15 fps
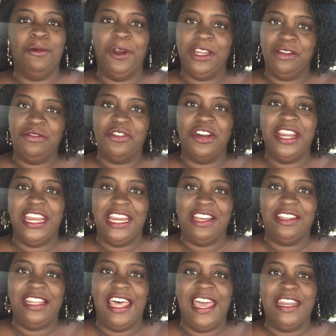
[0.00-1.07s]
working for an
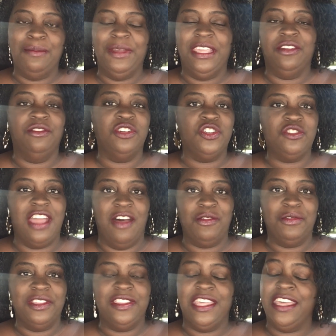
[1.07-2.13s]
airline and being able to
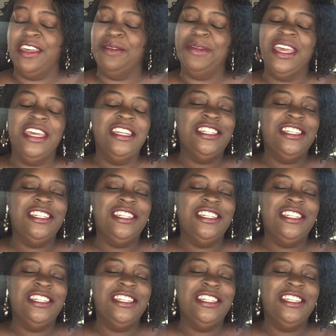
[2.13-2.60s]
travel with them.